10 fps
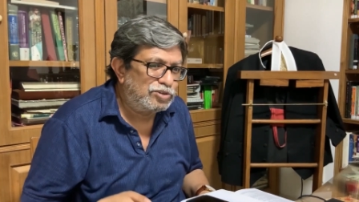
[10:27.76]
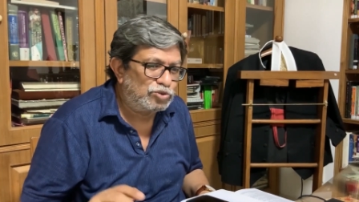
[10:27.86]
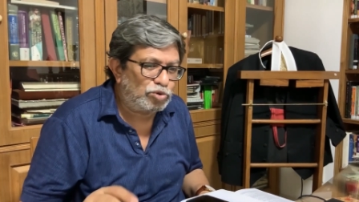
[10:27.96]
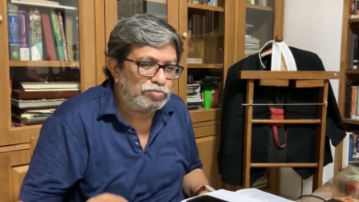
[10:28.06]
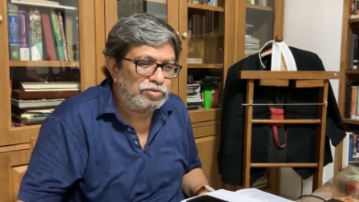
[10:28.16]

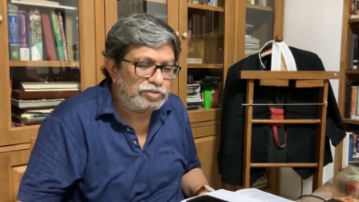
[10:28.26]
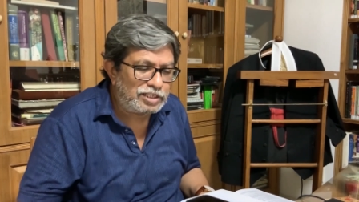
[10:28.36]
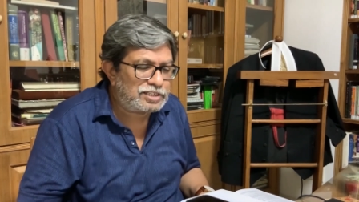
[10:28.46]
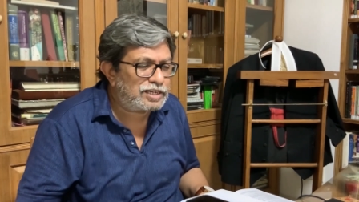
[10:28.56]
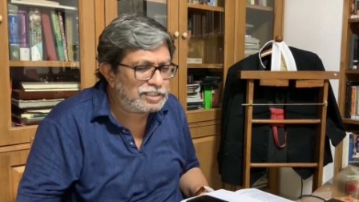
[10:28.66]
So,
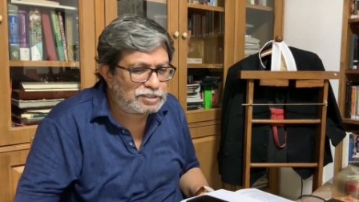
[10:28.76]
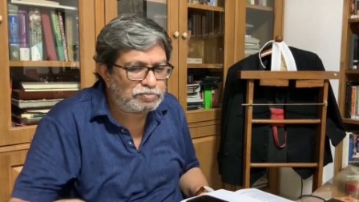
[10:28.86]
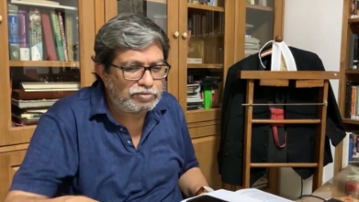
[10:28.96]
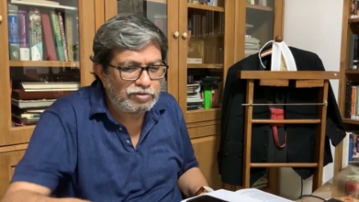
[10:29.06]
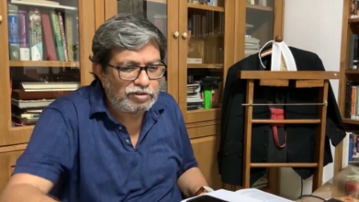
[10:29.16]
these are these,
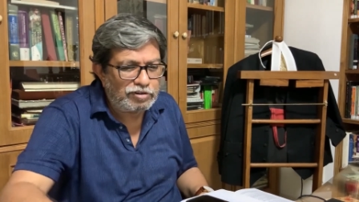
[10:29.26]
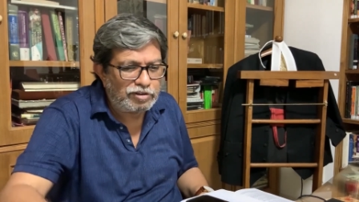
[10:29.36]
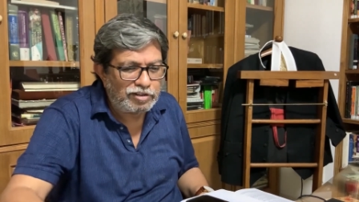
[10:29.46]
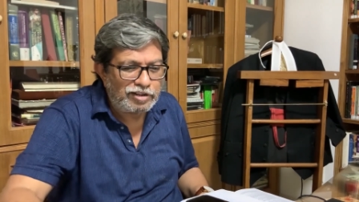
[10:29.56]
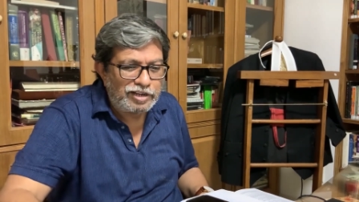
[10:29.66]

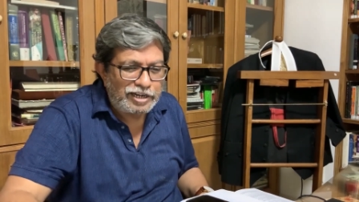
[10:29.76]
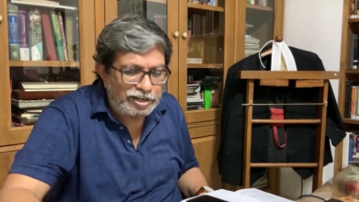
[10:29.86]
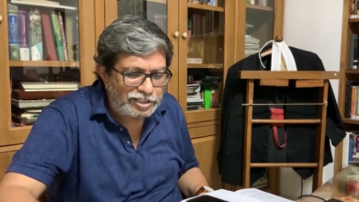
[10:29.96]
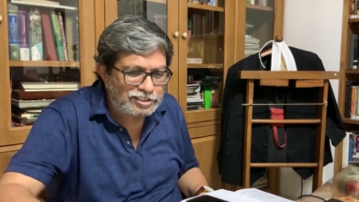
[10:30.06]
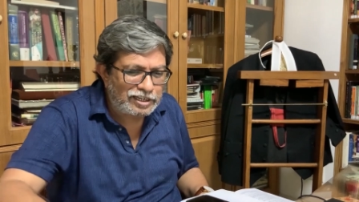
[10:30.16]

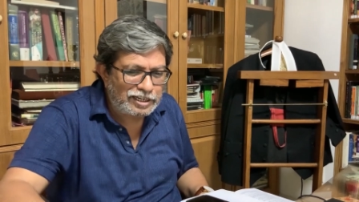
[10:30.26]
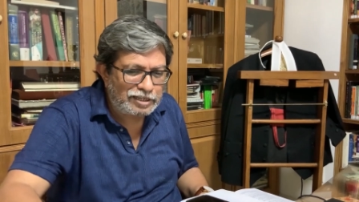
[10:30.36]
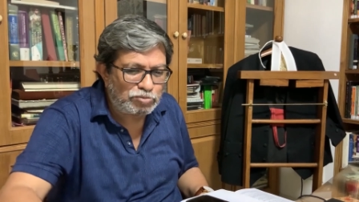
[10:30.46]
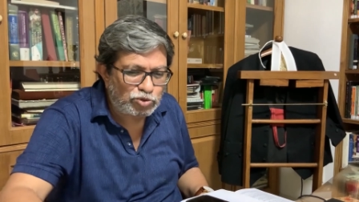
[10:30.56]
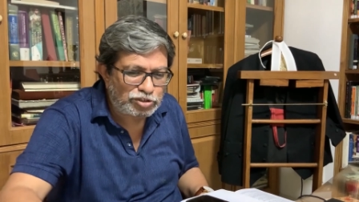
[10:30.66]

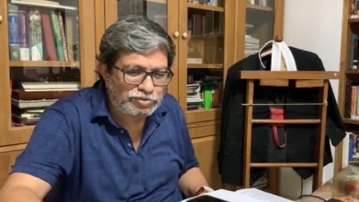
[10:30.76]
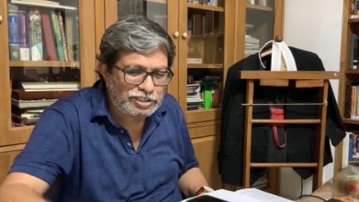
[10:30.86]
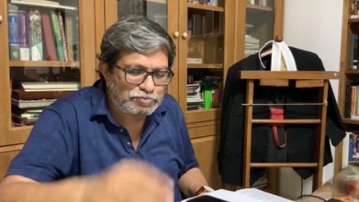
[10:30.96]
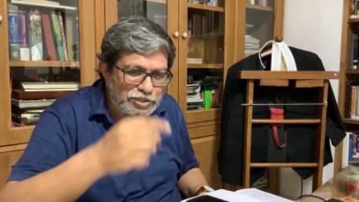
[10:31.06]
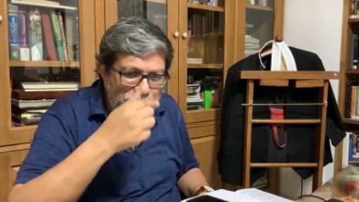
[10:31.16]
interestingly, most of
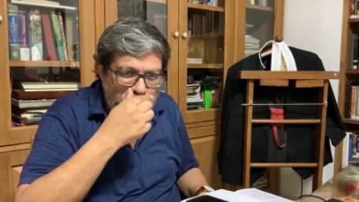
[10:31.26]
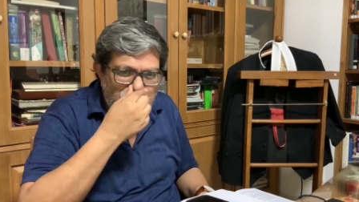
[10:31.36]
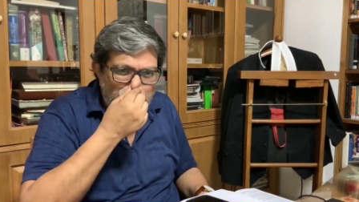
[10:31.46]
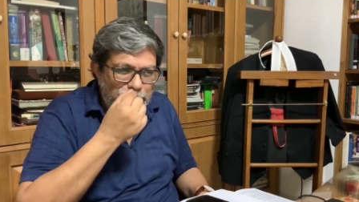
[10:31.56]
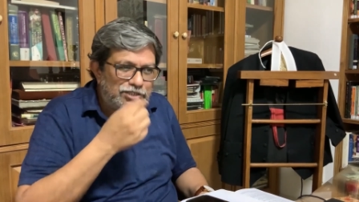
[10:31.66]
these
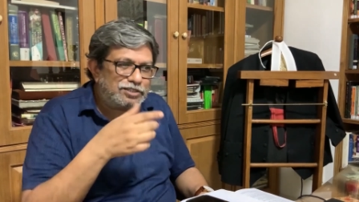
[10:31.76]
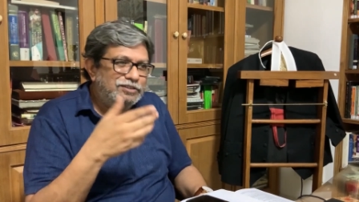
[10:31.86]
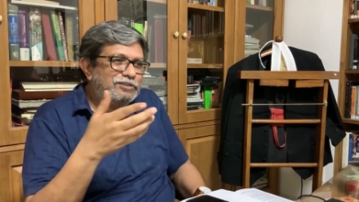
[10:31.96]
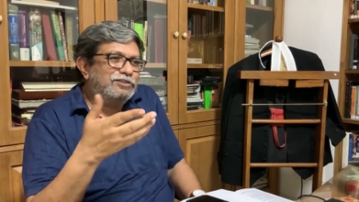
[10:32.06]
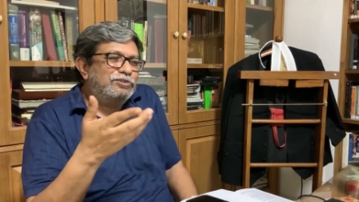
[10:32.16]
principles which
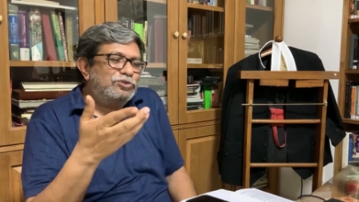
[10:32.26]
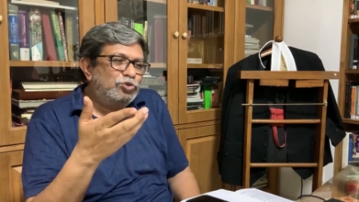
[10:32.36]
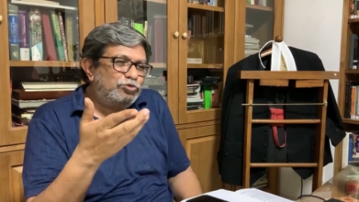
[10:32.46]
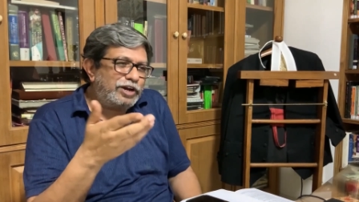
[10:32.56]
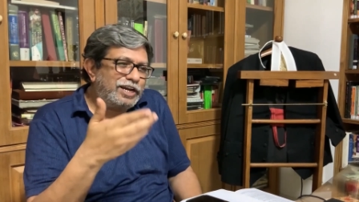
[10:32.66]

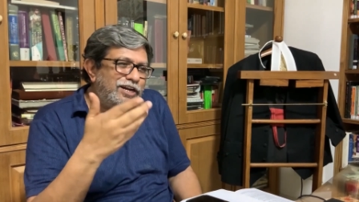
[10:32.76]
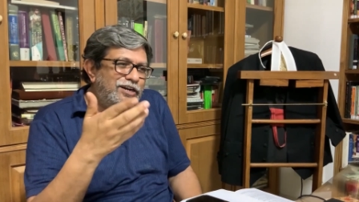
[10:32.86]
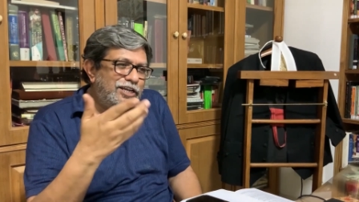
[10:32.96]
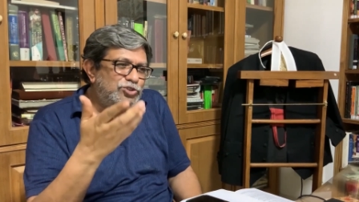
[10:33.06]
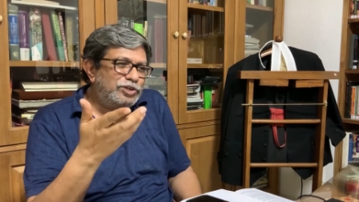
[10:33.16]
you
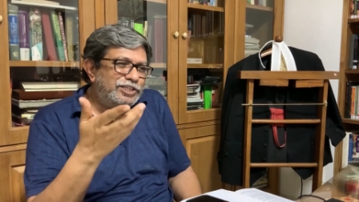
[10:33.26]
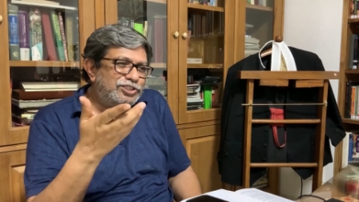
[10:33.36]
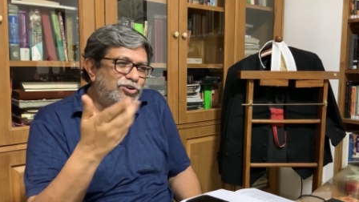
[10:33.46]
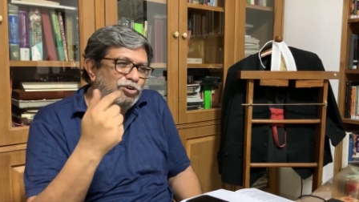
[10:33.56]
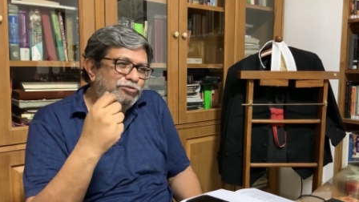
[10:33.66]
find
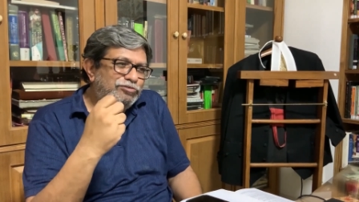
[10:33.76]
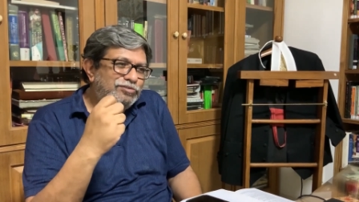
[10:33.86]
elucidation of,